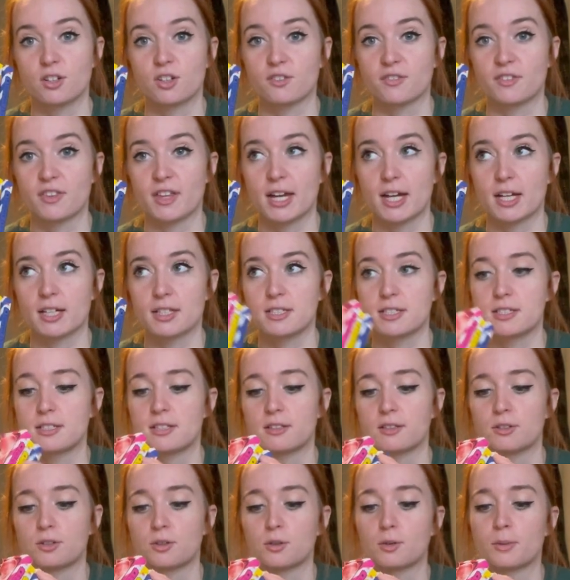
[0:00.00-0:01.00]
of that
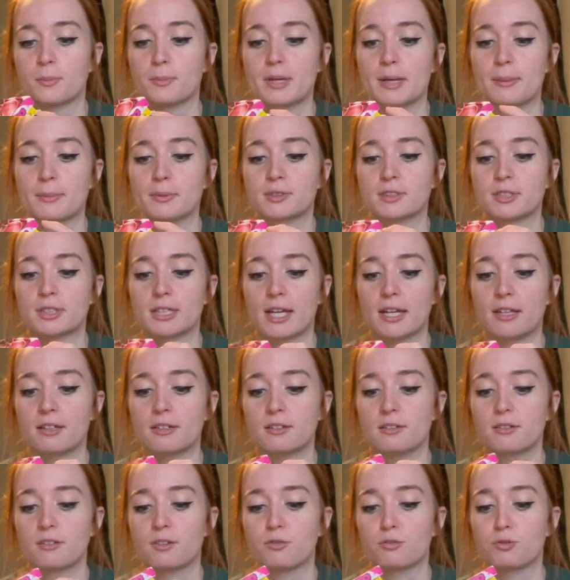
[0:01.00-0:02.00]
to be able to get
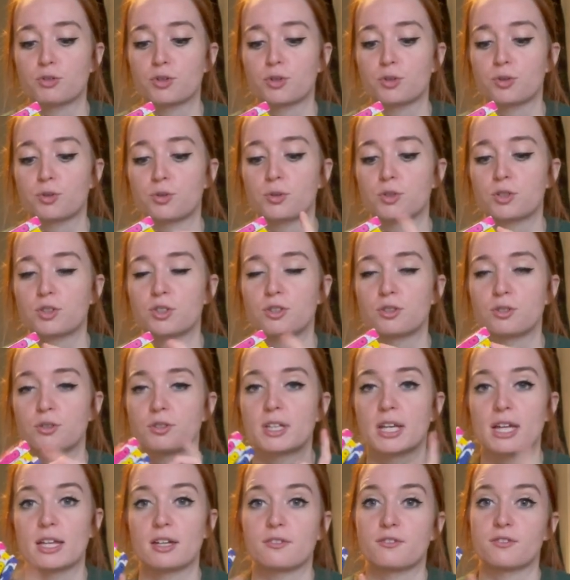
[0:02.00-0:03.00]
through to
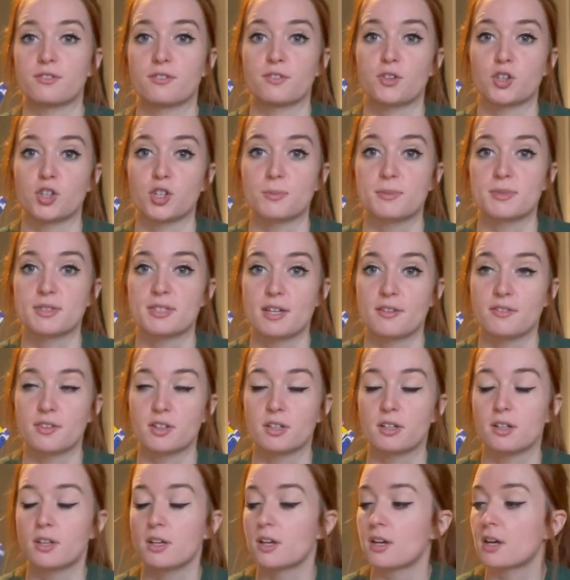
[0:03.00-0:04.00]
the end of volume
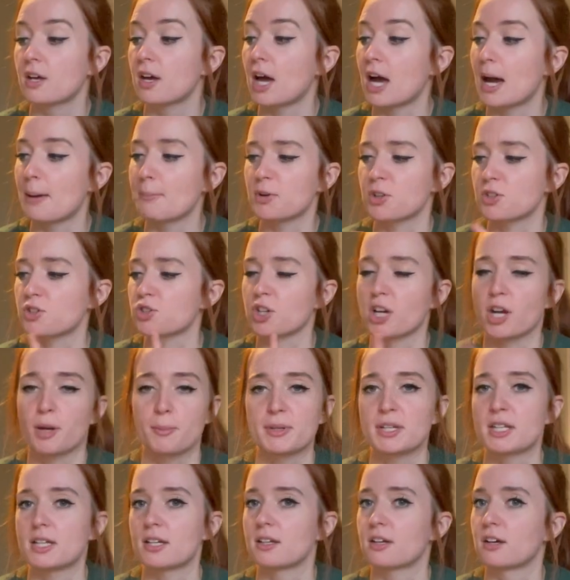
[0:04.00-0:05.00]
7. I'm not sure how
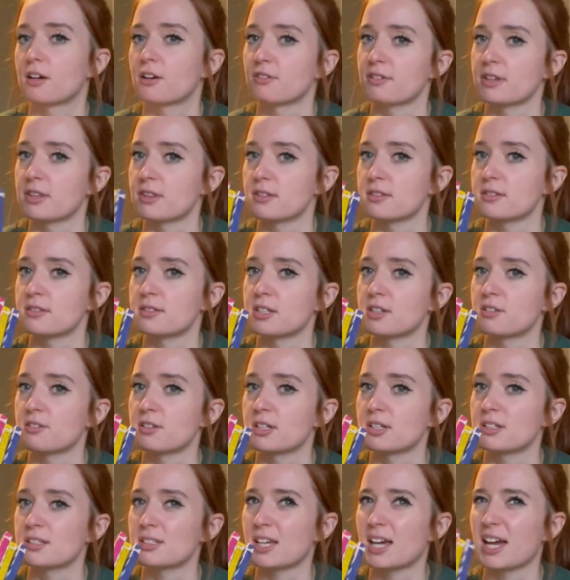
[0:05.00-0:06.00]
many are in this
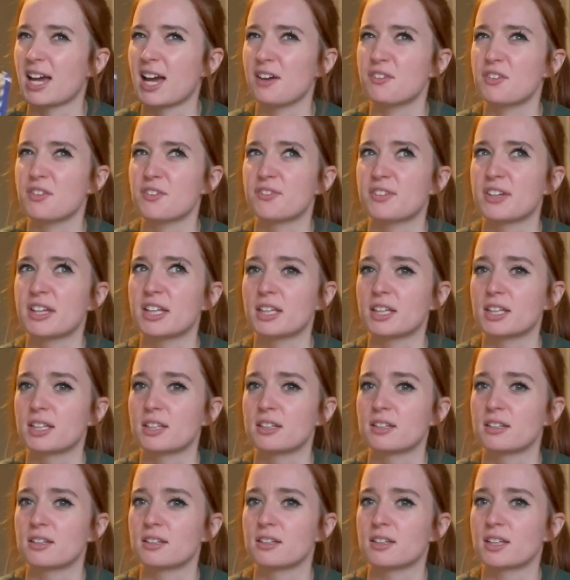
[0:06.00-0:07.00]
series. I have a
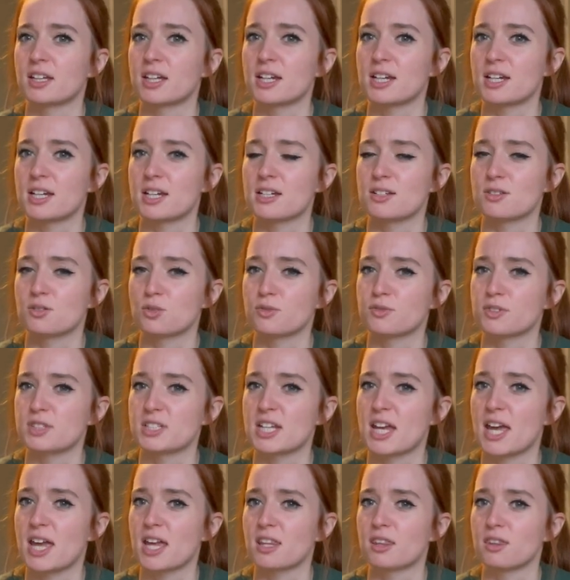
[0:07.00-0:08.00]
feeling that it is over
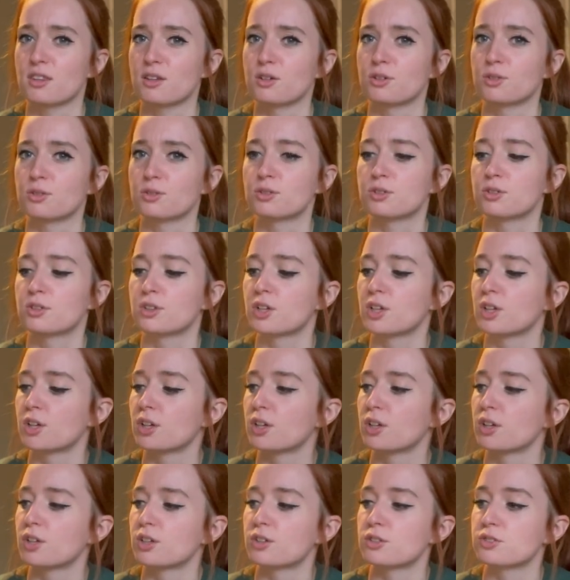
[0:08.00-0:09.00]
10 though,
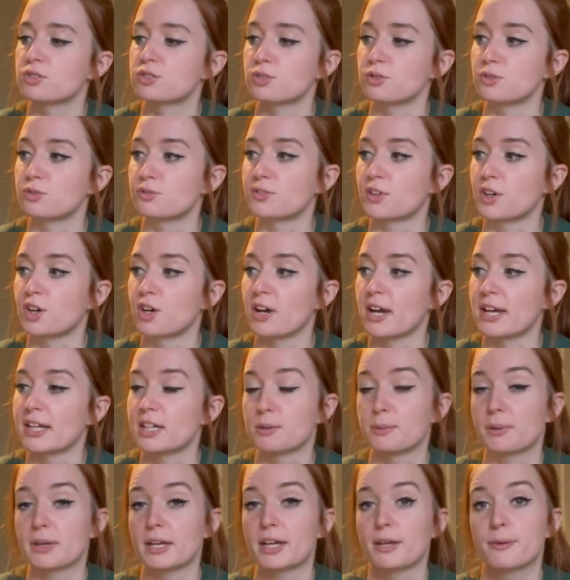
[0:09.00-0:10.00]
so far
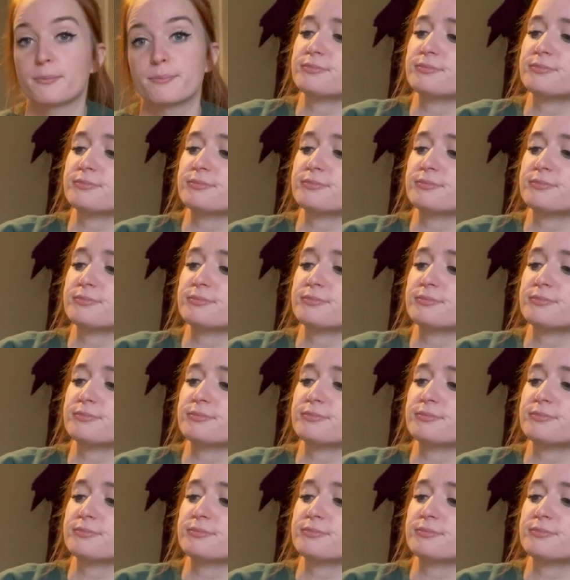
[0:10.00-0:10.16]
anyway.